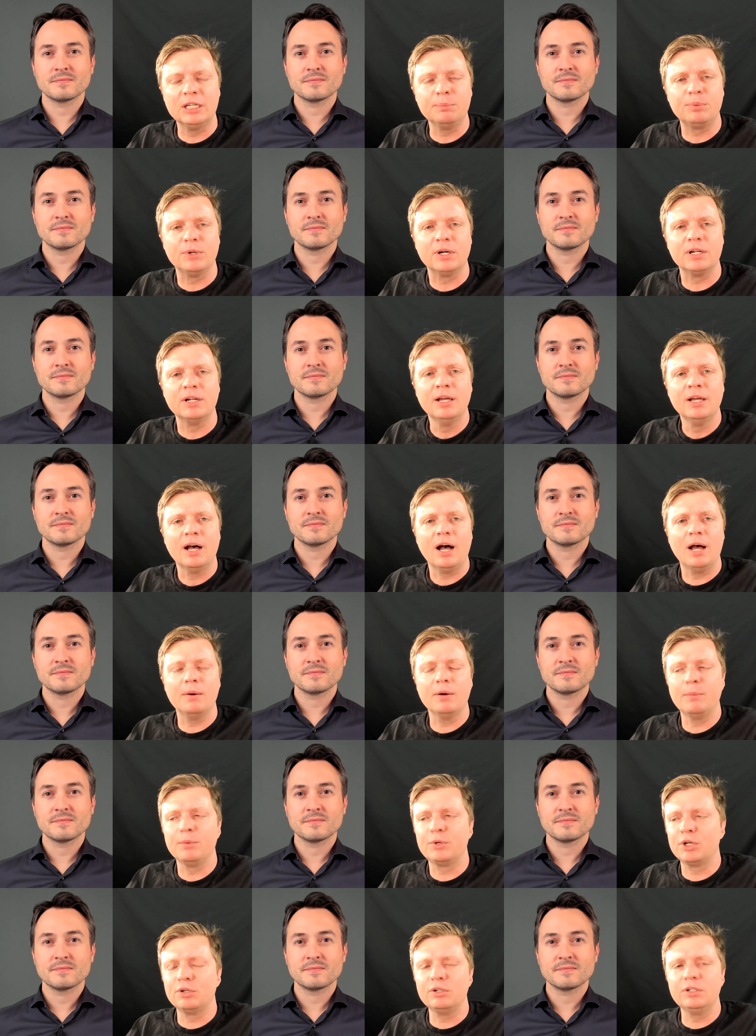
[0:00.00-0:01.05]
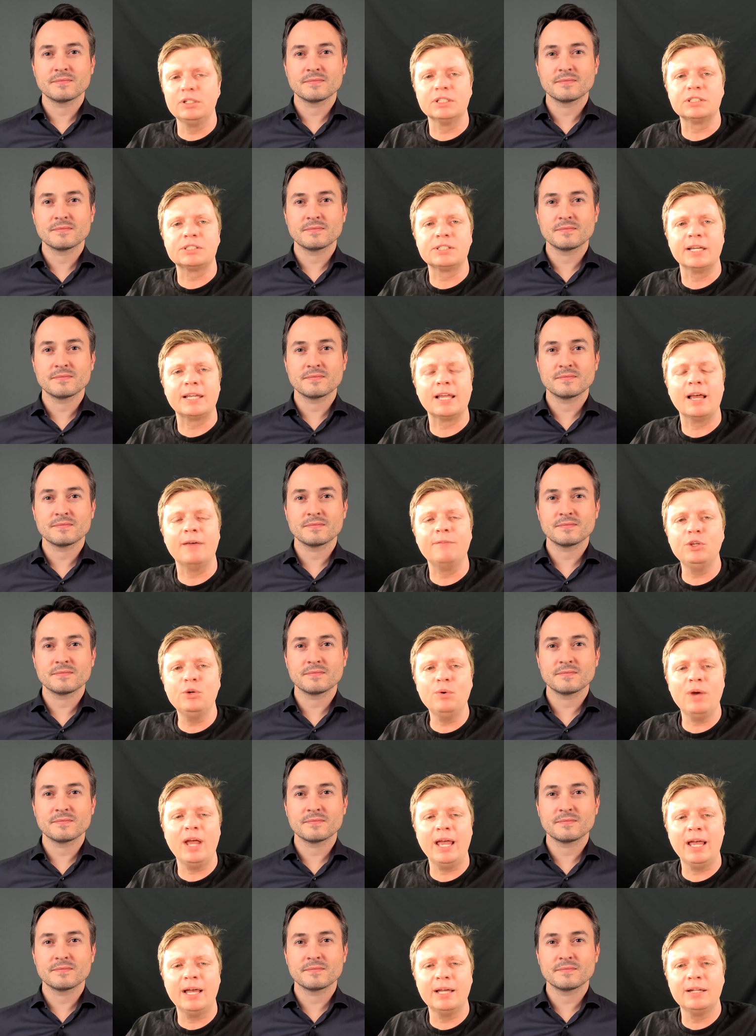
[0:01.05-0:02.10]
Speaker 1: it. But I, am curious, like, have you
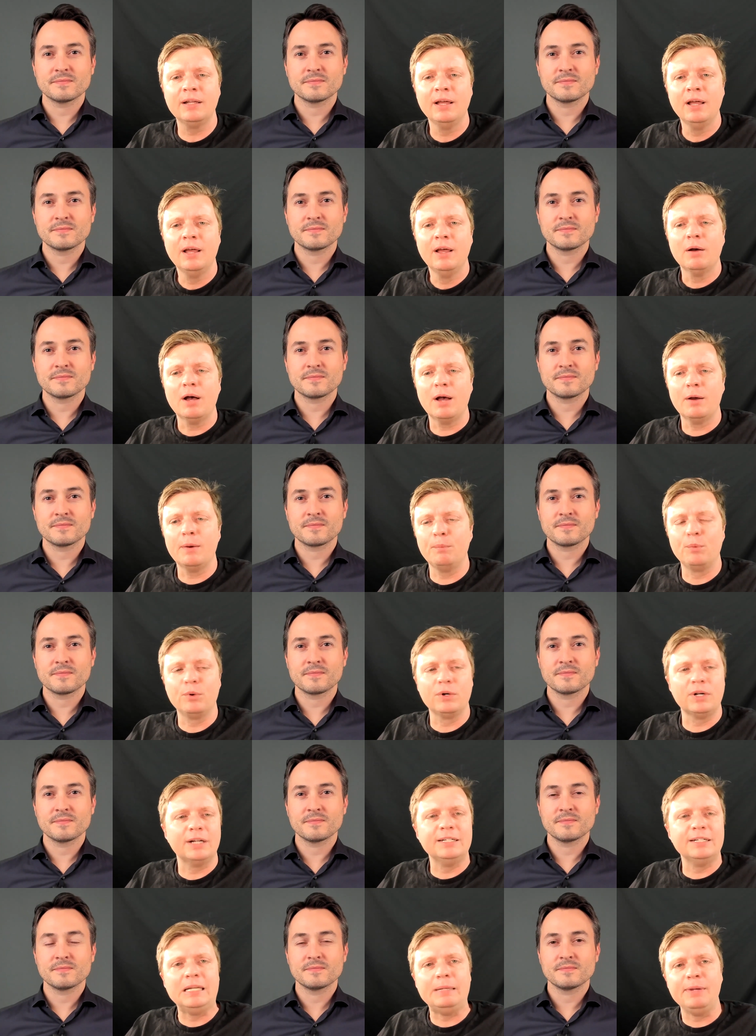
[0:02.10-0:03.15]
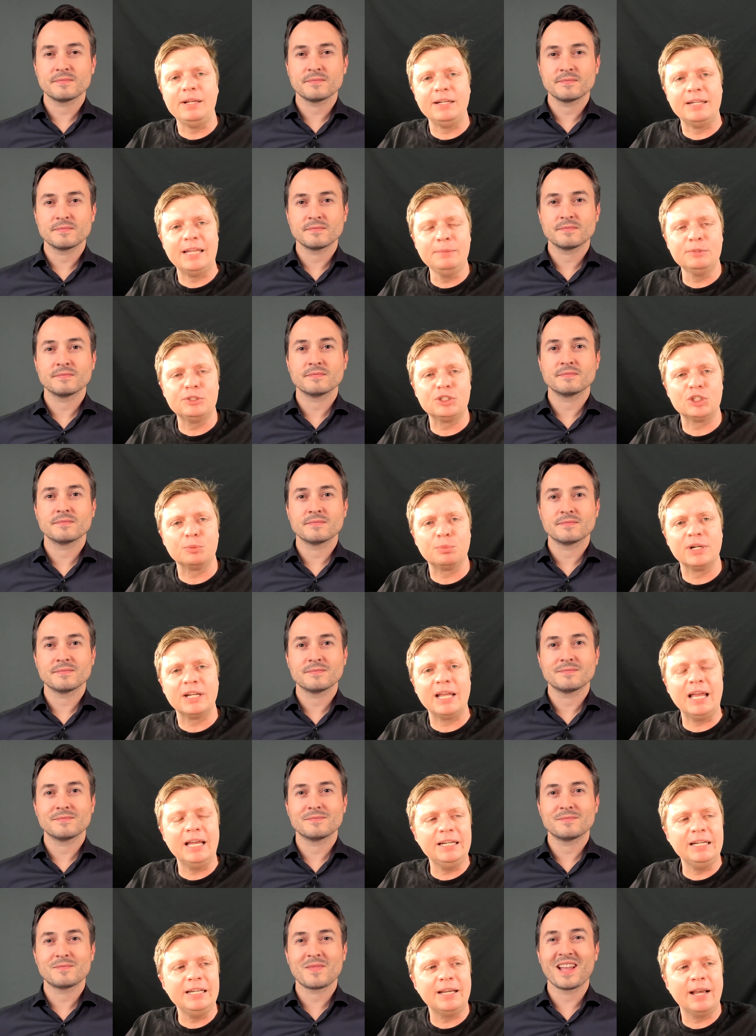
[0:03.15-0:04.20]
had? Um, we're not naming names here, but
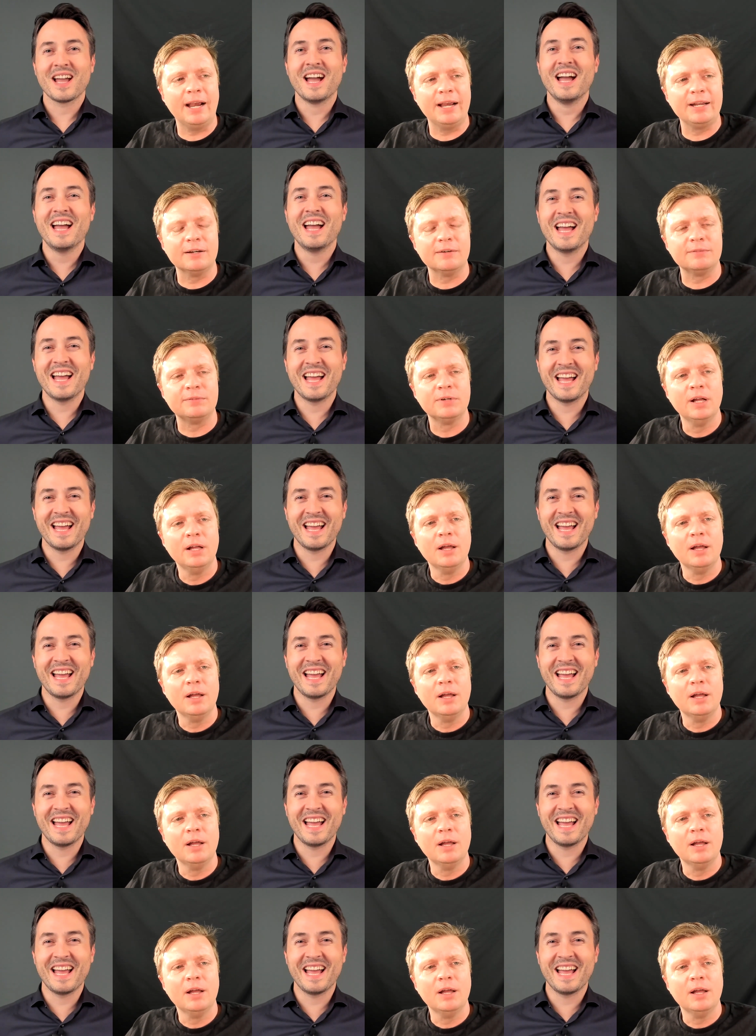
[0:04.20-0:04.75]
any kind of